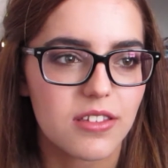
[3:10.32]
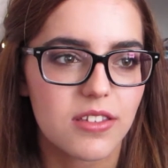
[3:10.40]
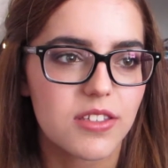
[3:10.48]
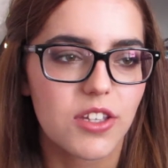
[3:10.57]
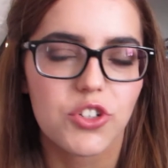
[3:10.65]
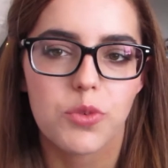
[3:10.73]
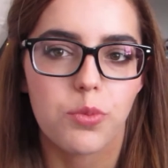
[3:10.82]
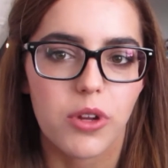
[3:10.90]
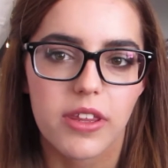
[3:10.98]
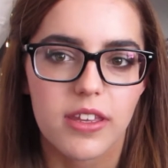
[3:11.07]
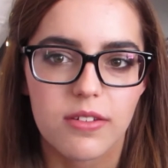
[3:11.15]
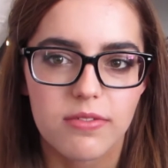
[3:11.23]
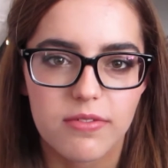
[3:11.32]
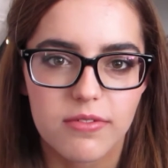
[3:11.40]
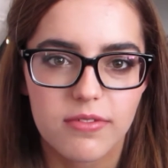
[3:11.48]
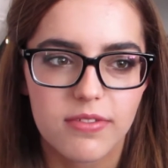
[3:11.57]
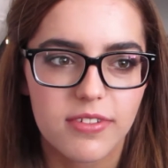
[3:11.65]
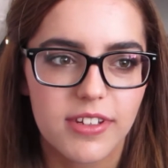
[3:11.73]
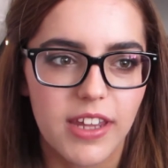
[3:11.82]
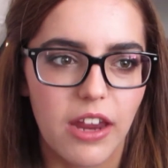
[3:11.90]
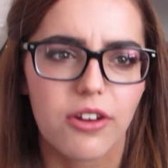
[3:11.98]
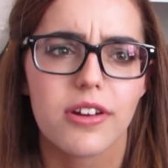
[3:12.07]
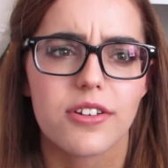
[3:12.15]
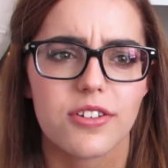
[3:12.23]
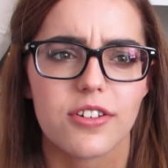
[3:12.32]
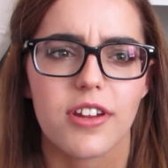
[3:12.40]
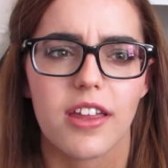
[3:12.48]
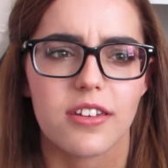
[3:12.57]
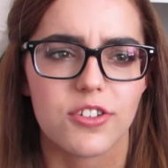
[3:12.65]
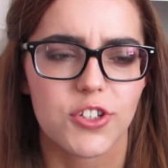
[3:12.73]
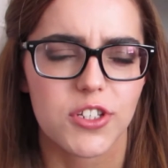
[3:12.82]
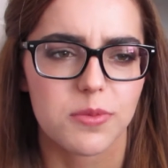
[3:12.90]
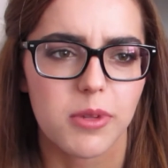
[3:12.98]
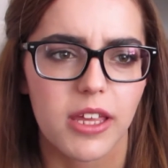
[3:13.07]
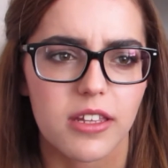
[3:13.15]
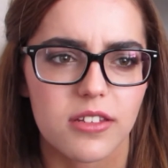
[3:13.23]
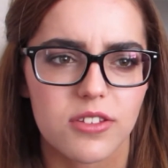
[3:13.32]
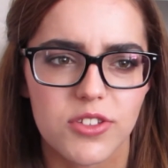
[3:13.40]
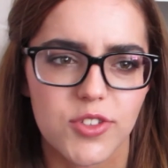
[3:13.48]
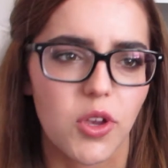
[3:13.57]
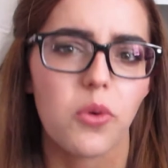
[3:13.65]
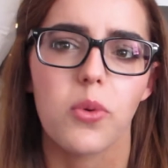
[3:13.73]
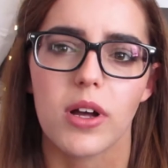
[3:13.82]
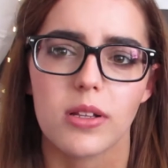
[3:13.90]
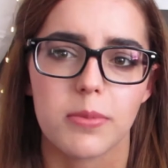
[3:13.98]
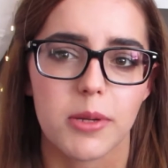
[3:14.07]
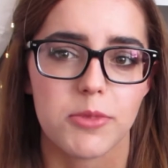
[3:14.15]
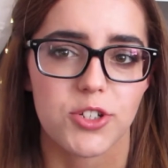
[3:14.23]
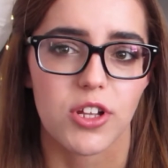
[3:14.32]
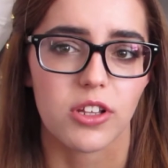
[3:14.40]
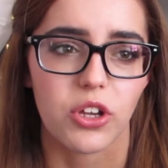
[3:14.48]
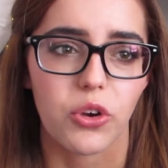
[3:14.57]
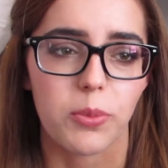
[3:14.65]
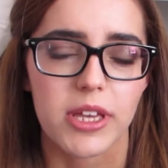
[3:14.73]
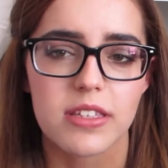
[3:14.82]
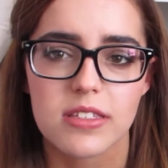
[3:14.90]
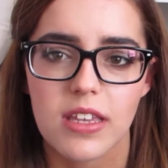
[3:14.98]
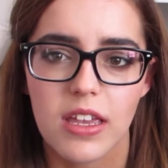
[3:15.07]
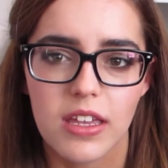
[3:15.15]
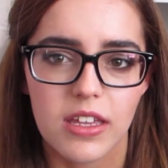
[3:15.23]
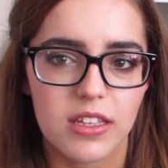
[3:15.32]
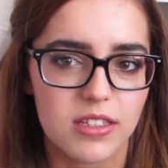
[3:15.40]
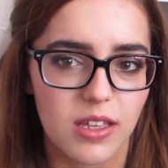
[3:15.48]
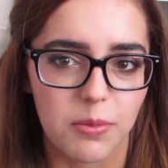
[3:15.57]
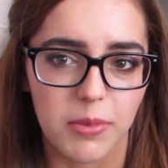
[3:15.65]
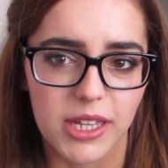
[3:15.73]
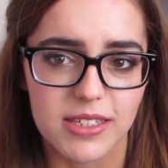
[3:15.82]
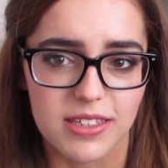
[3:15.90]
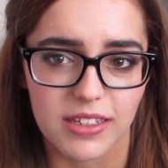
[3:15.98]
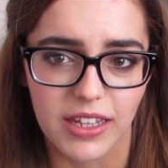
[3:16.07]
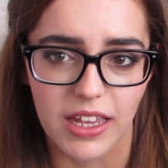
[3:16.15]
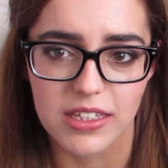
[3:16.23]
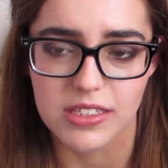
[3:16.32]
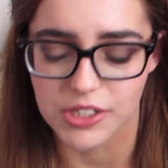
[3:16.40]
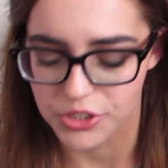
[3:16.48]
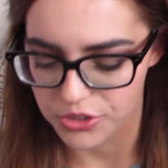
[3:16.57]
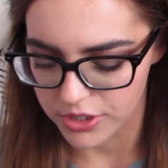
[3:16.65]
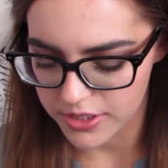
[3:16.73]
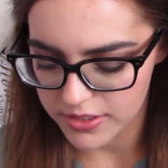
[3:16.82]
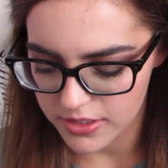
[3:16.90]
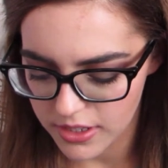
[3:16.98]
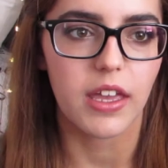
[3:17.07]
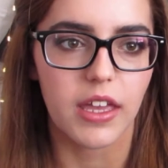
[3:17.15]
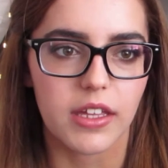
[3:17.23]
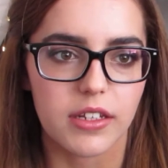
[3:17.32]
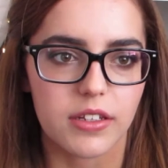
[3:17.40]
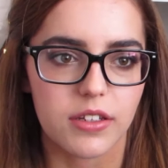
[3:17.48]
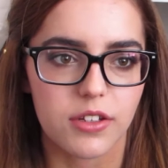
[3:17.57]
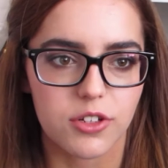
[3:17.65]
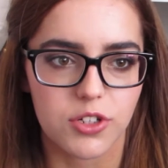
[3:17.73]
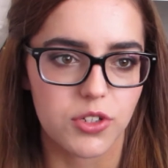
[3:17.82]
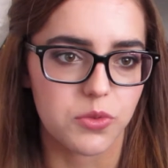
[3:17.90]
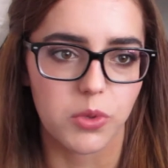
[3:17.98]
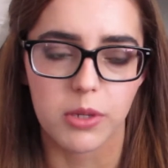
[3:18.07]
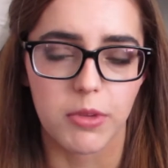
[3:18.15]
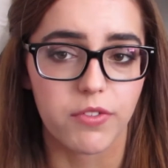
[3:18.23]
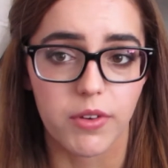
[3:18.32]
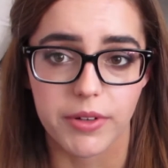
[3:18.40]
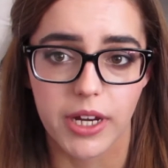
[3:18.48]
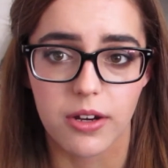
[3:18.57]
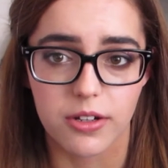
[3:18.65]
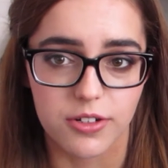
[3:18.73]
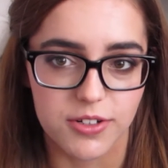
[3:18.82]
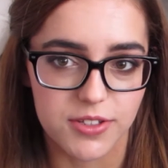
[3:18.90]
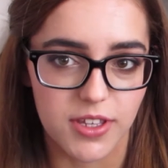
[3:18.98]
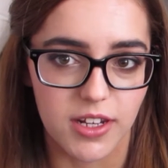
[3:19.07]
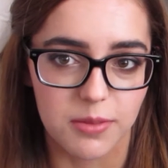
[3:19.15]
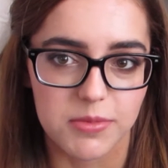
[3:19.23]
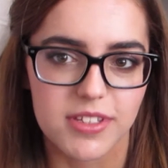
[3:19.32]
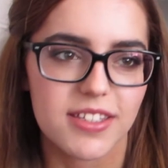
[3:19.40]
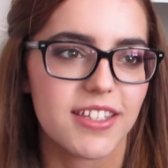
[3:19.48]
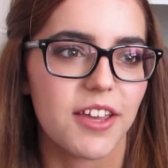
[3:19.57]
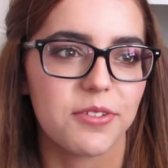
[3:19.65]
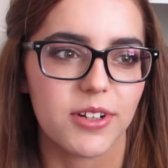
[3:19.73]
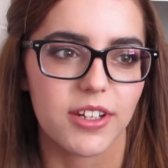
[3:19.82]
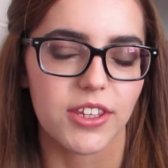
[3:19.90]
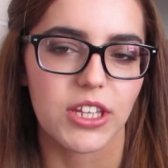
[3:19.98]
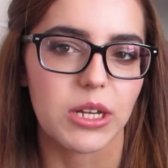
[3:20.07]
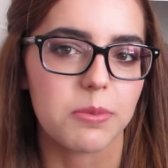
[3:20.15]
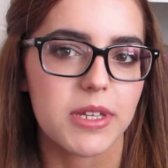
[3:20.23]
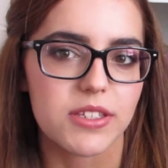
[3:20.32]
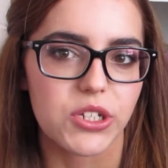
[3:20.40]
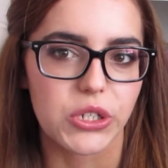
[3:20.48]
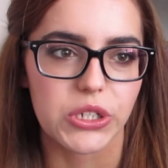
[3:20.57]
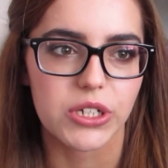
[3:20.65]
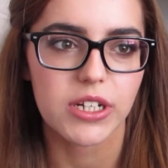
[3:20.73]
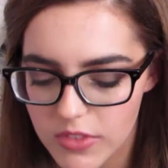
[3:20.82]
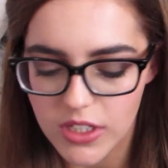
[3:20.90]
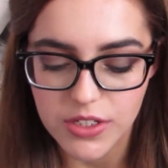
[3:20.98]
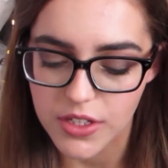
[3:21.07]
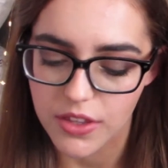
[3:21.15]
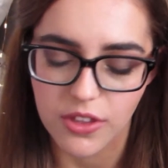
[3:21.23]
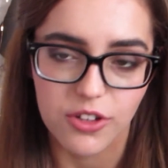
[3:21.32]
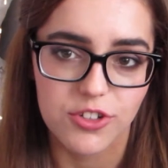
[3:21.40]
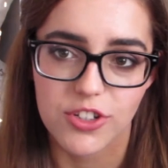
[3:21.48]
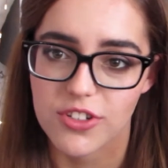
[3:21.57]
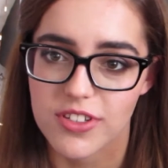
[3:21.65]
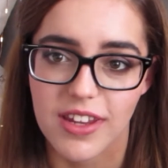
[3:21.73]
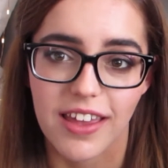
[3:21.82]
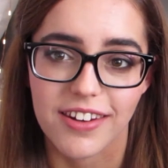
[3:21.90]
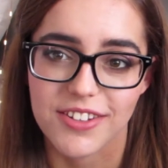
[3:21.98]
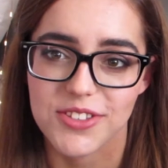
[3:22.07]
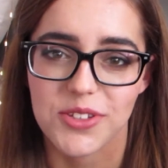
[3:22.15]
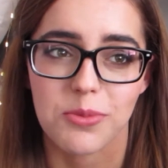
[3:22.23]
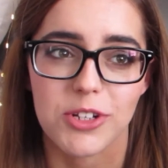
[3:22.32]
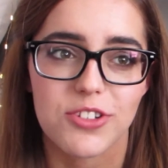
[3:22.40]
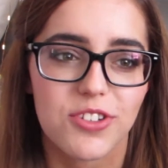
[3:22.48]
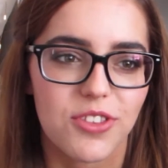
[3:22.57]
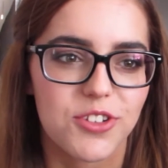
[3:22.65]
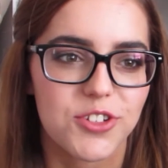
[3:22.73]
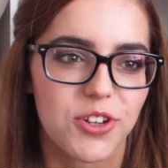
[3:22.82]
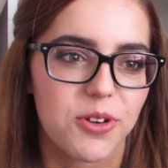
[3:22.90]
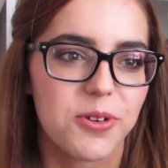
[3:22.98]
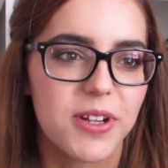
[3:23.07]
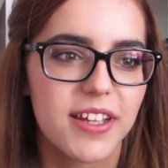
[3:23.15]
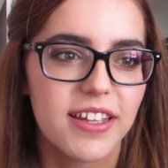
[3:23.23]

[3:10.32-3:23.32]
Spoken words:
such a brilliant character, and she's played so well by Michelle Gomez. Amazing casting choice, and she's one of my favorite characters, and I'm definitely gonna miss her because I thought she just added so much to the show.